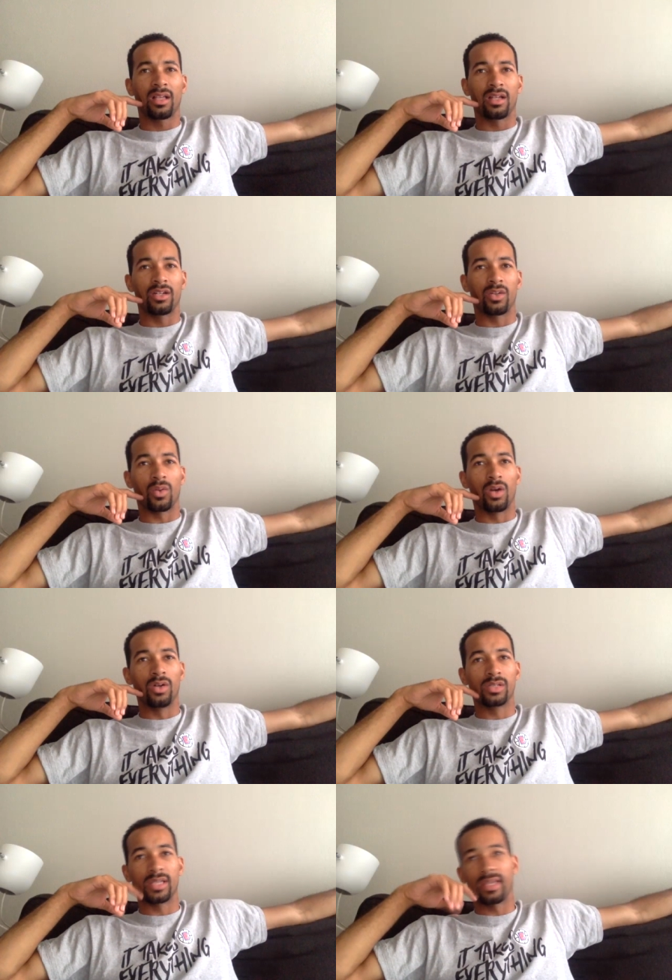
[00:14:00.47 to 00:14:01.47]

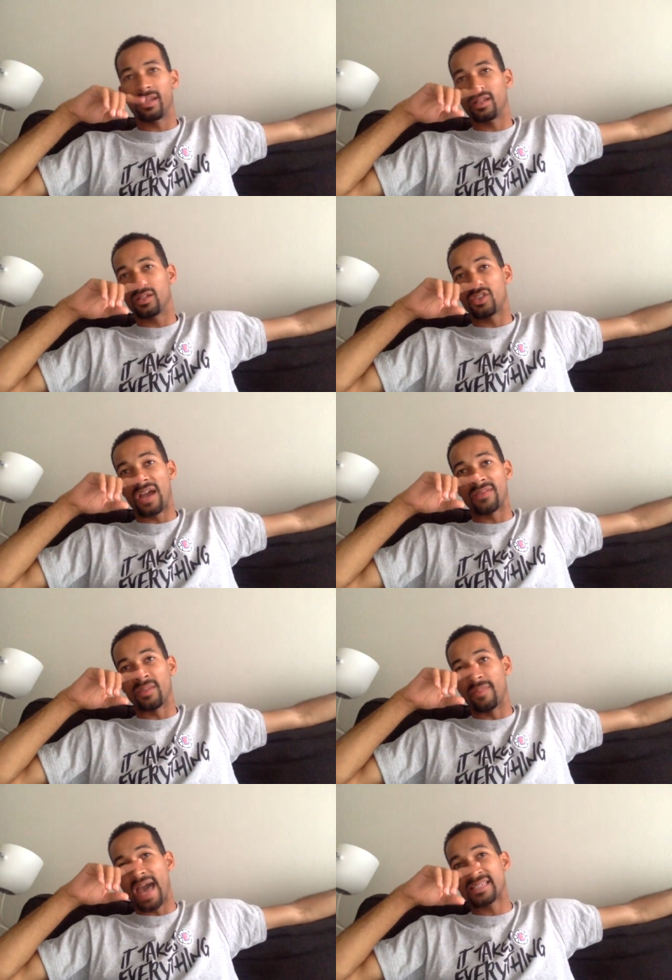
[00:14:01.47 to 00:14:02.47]
DeRozan drives the
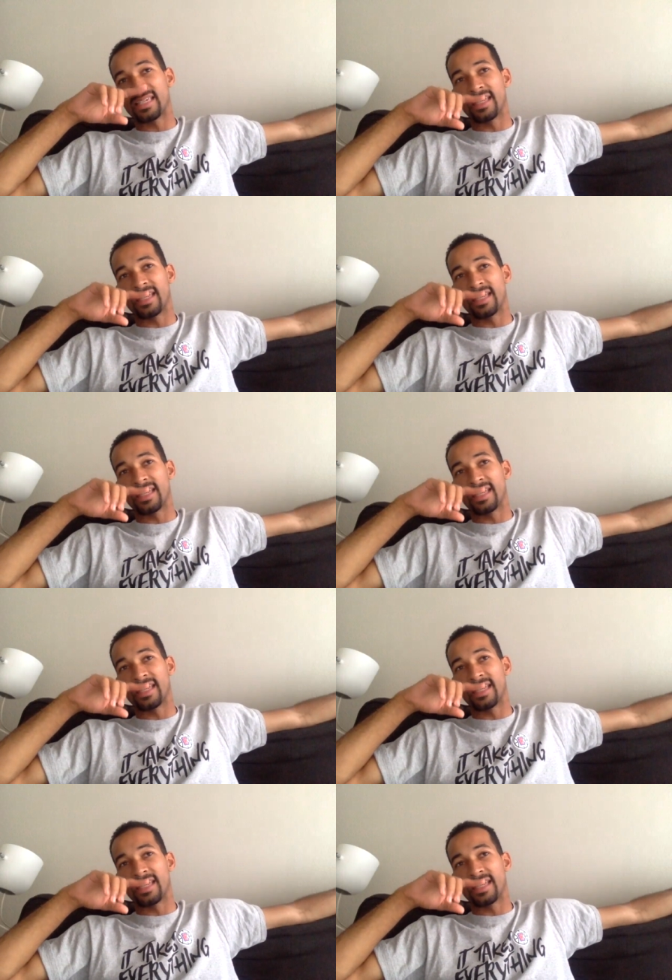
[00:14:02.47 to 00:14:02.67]
basket,